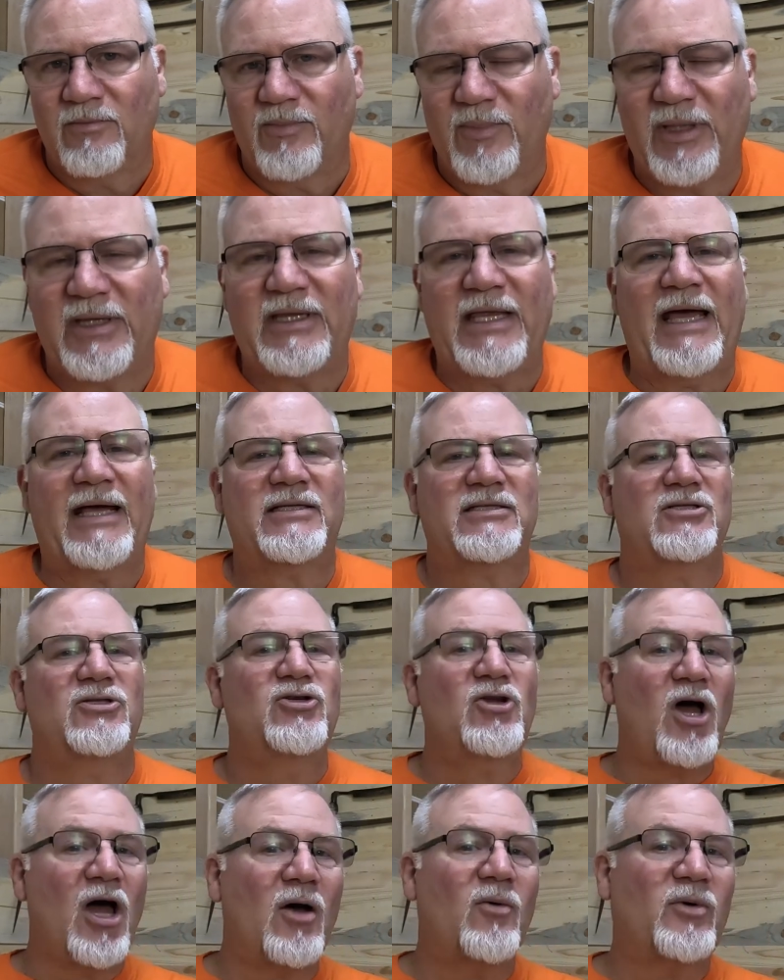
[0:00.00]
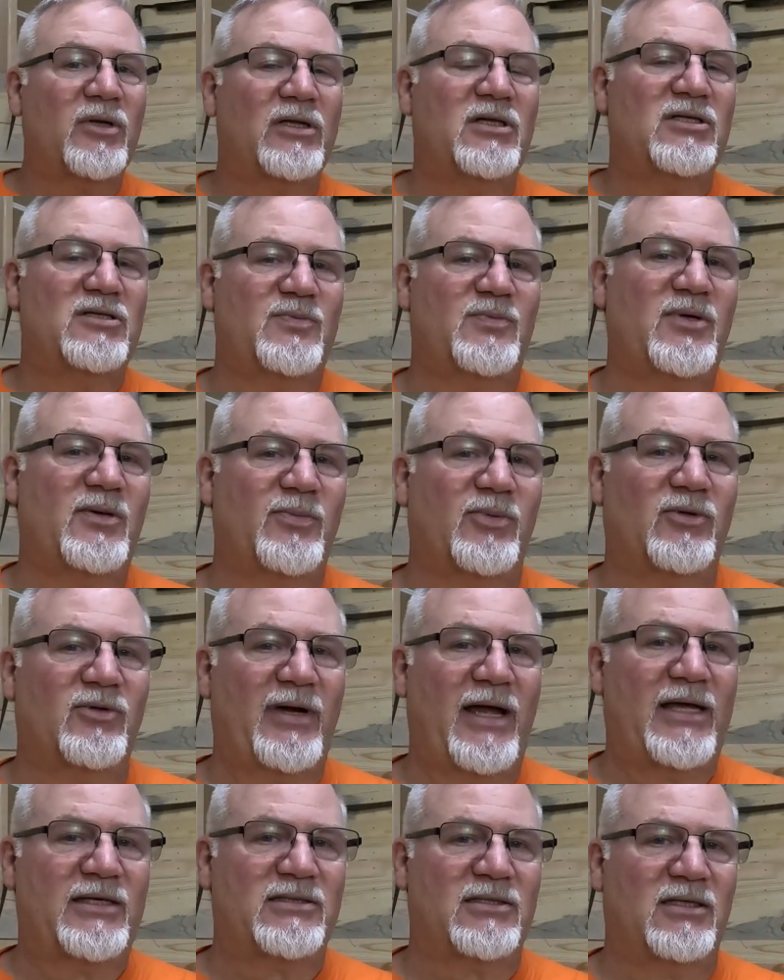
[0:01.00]
But that's not what these people
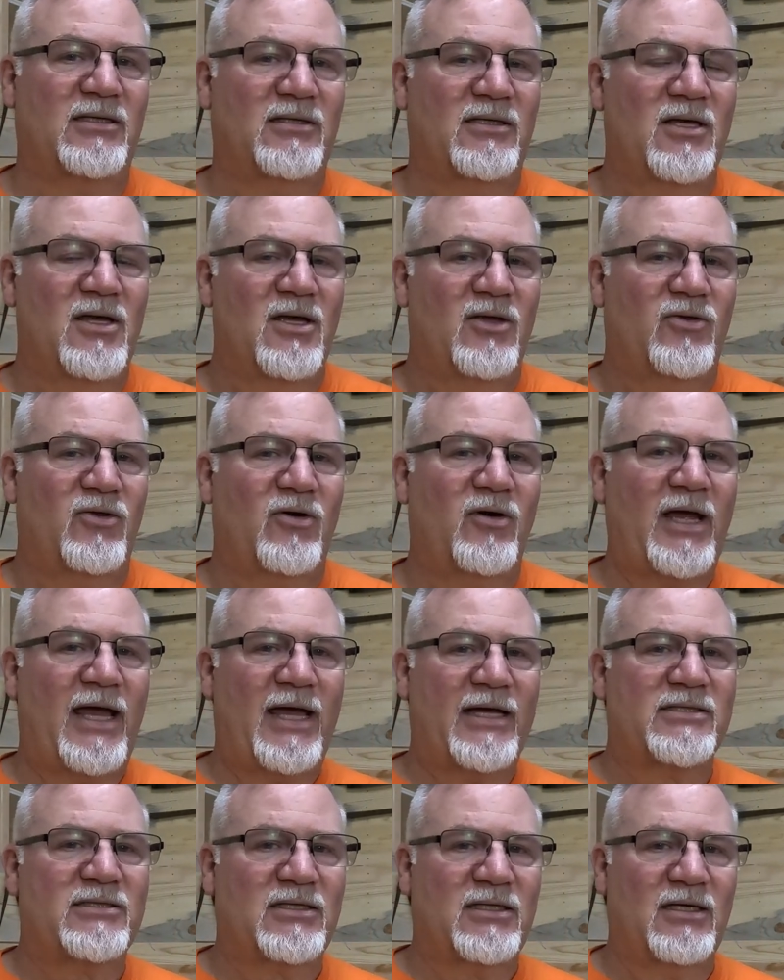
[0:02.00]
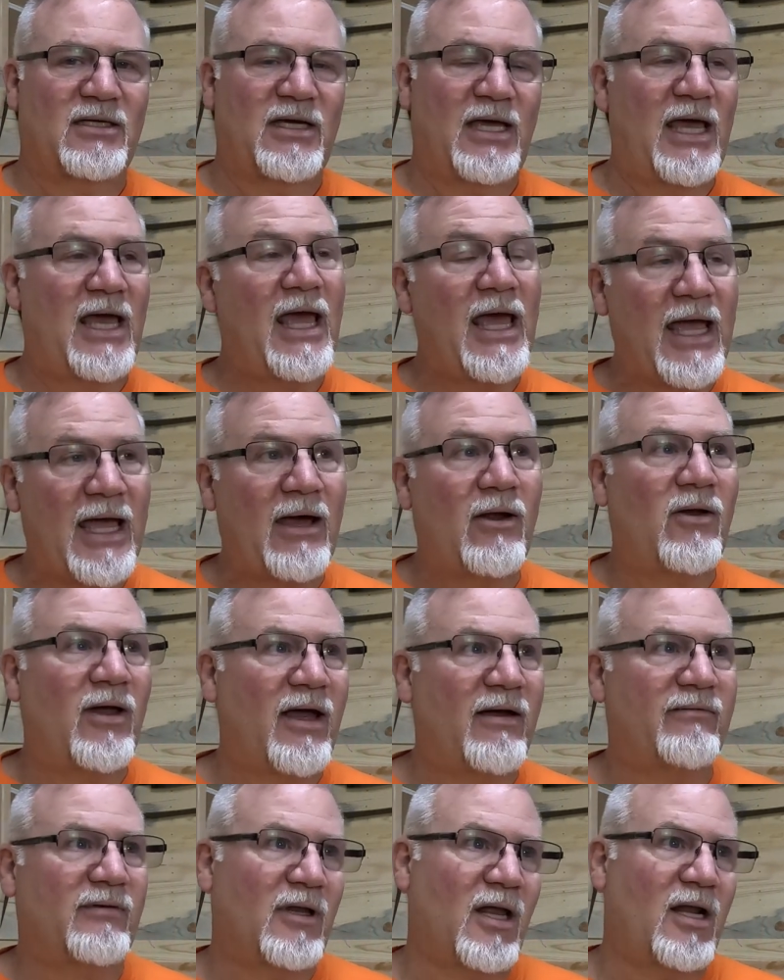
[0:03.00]
are asking. They're asking, hey, I don't
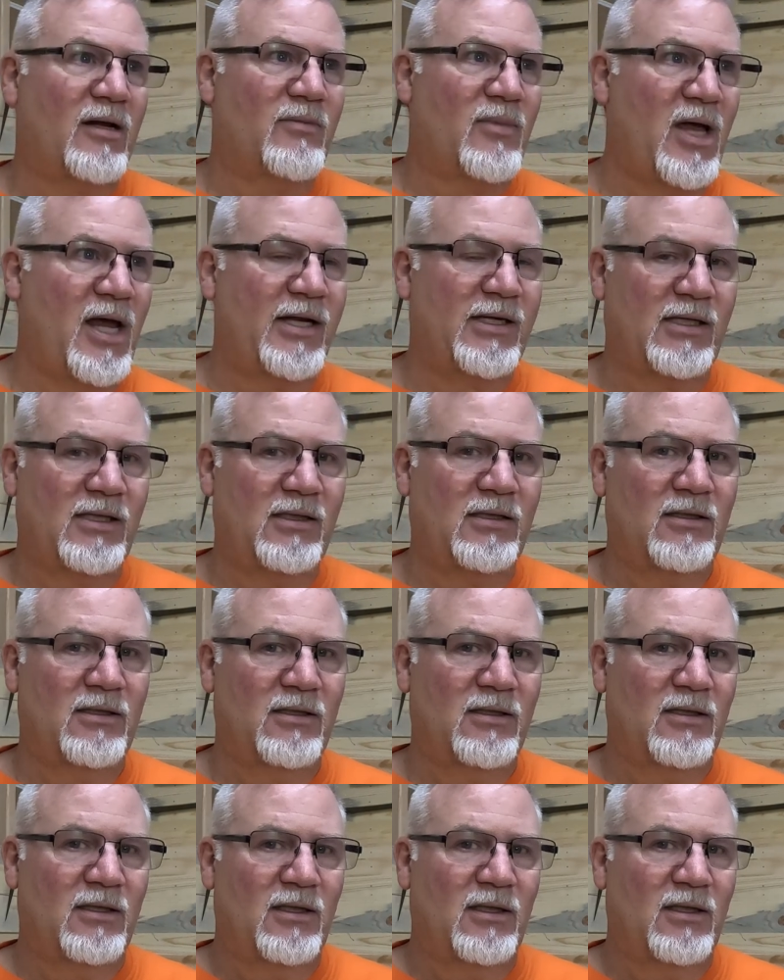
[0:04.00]
have a lot of money.